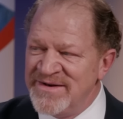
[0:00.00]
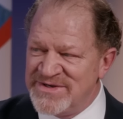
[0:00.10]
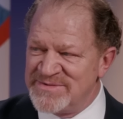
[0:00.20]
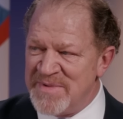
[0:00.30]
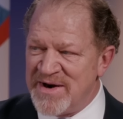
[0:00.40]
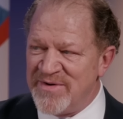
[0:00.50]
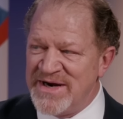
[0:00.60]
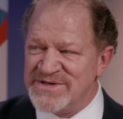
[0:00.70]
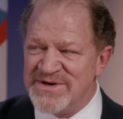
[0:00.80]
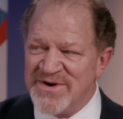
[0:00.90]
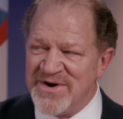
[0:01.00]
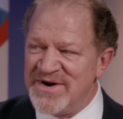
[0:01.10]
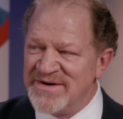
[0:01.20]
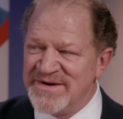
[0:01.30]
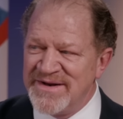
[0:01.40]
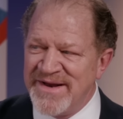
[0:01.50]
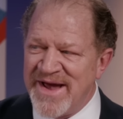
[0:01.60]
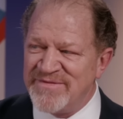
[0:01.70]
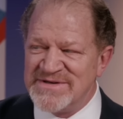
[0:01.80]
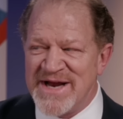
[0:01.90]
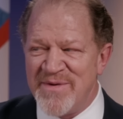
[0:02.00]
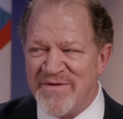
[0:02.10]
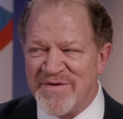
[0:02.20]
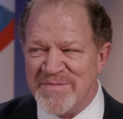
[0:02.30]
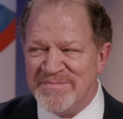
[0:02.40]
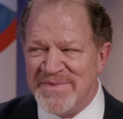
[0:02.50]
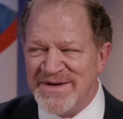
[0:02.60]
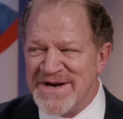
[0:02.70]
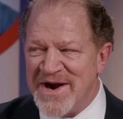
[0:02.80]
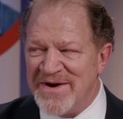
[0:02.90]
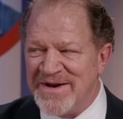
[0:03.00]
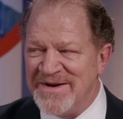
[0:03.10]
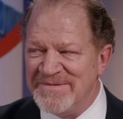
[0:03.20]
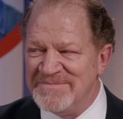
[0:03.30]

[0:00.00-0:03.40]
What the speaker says: Just moderation, or you have to stay away from them entirely?